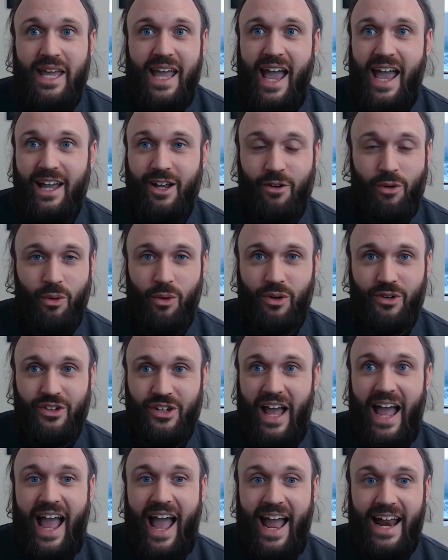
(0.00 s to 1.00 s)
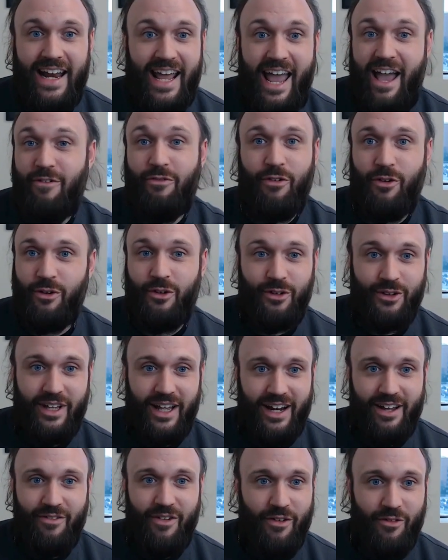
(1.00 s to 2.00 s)
FBA course ad ever
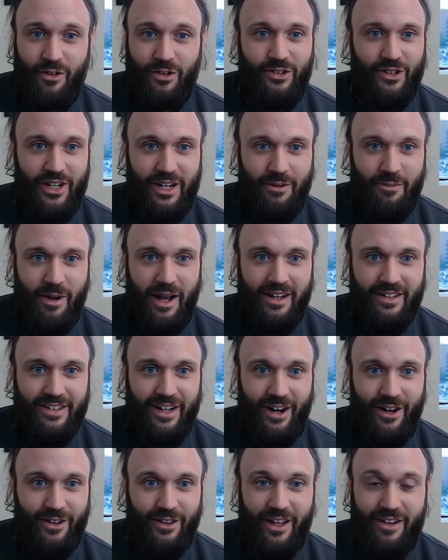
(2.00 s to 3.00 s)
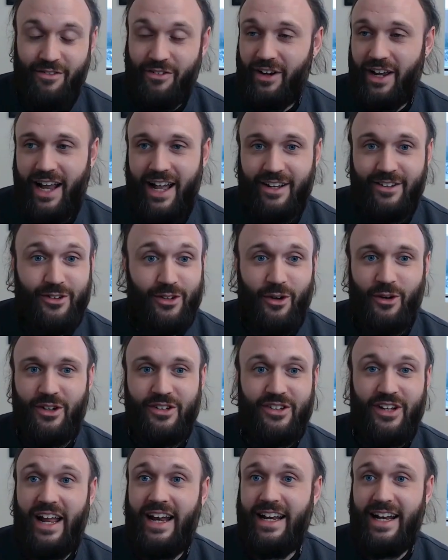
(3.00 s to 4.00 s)
that I've ever seen in my entire life, and I got
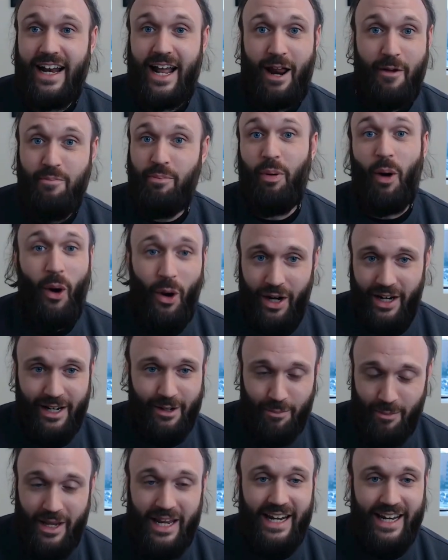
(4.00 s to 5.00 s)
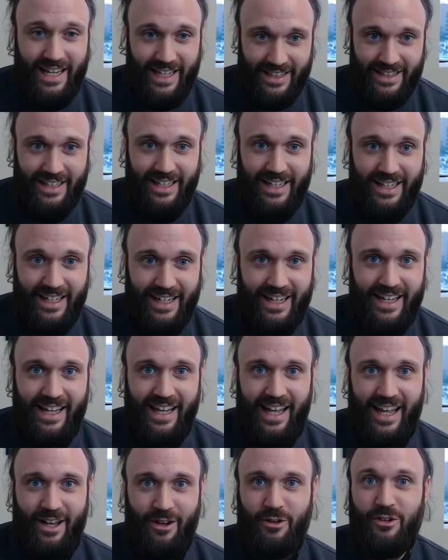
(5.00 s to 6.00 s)
so excited and I bought it immediately.
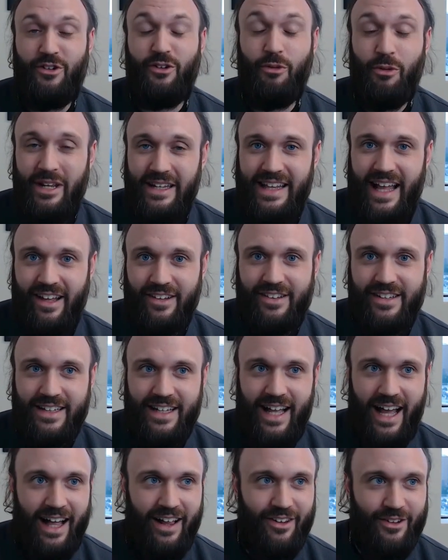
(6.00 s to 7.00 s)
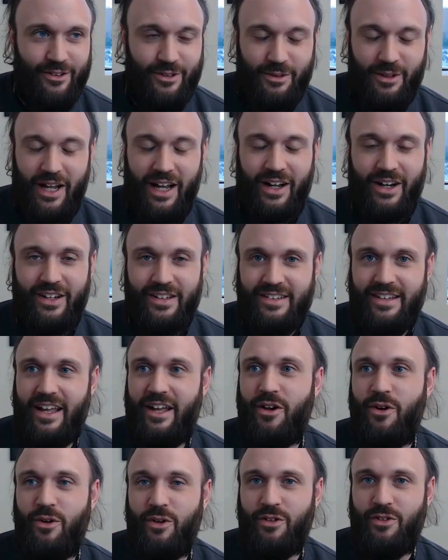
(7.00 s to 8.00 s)
It was three thousand dollars. I'm not going to
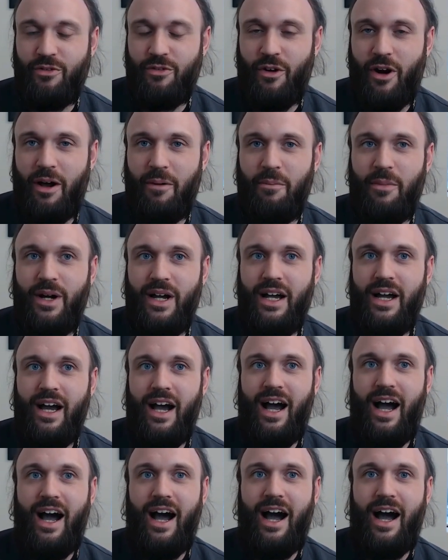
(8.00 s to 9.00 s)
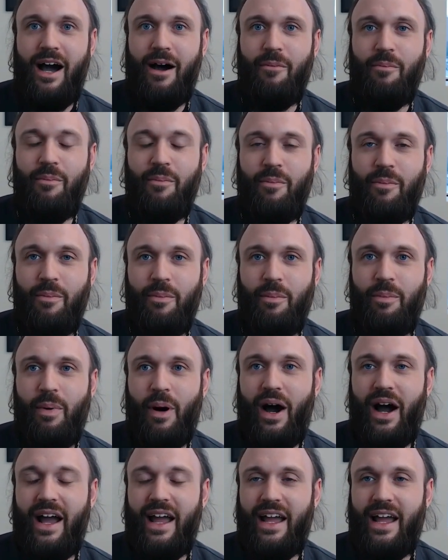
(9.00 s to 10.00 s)
say who it was from. Um,
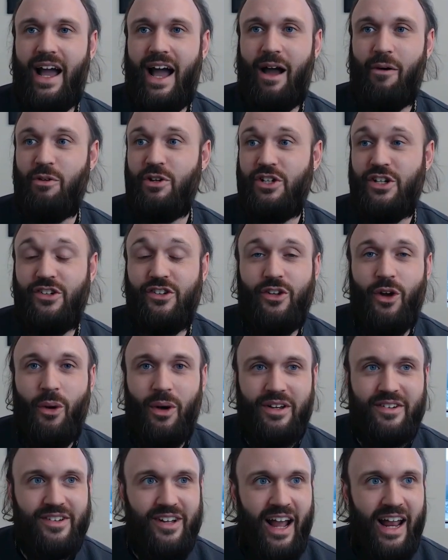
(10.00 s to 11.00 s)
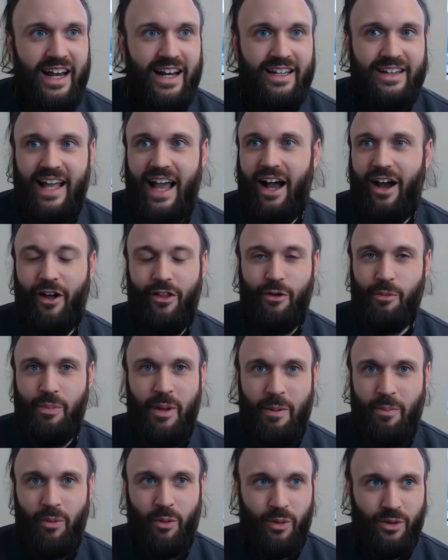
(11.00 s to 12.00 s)
but I was just so excited that
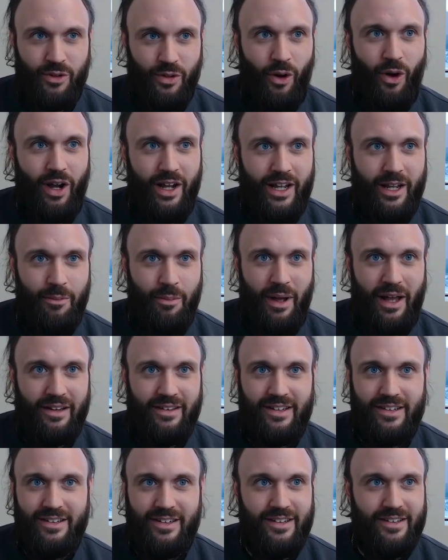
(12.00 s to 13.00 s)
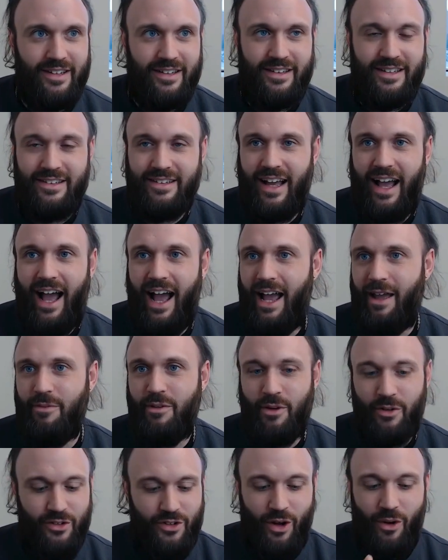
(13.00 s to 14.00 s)
other people were talking about this because at the
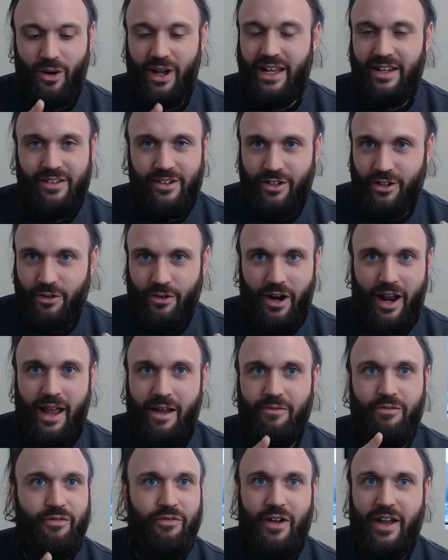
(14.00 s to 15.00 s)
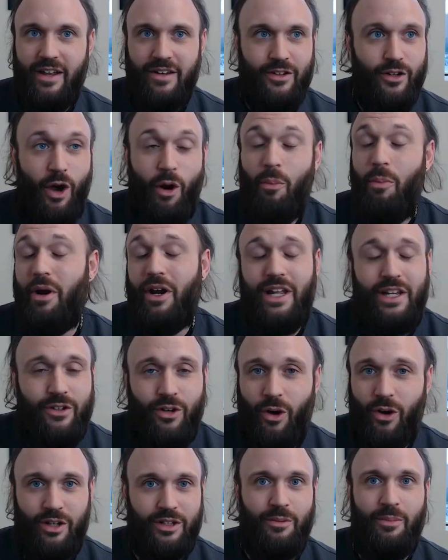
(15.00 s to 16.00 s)
time there was no Instagram, fake,
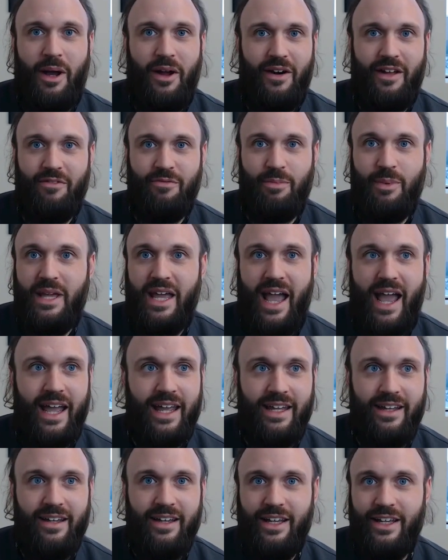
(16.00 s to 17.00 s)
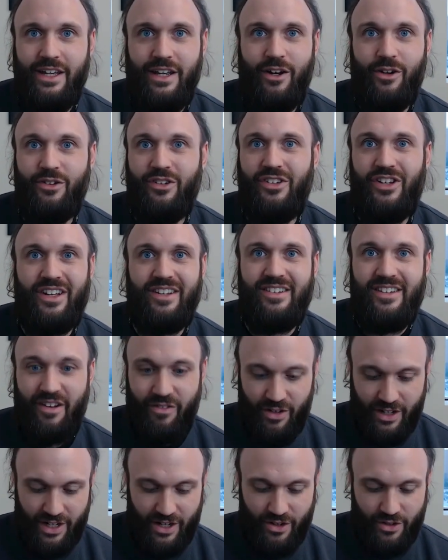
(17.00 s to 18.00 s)
nobody talked about FBA, you know, six,
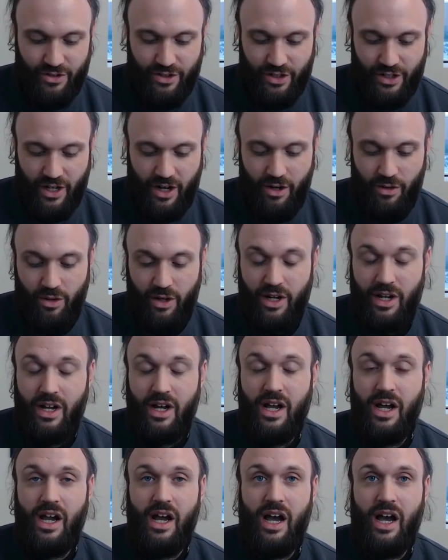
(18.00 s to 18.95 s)
seven years ago.